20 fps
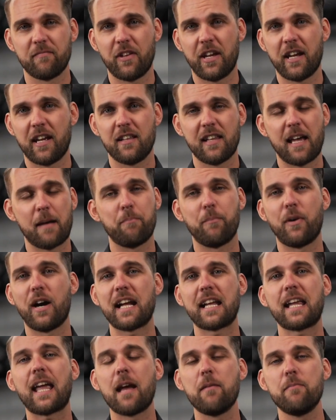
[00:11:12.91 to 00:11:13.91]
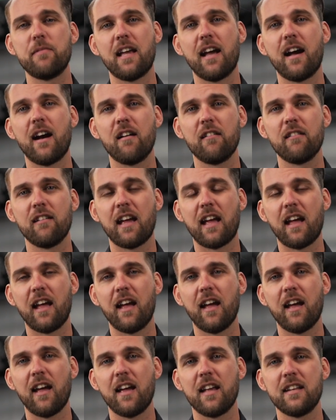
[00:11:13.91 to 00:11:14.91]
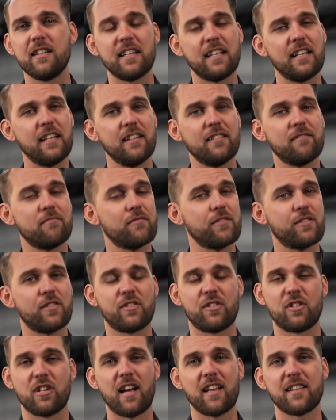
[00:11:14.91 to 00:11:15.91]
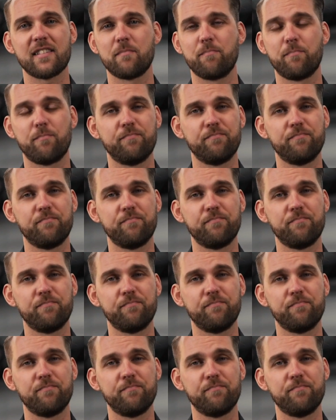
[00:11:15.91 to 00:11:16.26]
and that bike came down and it just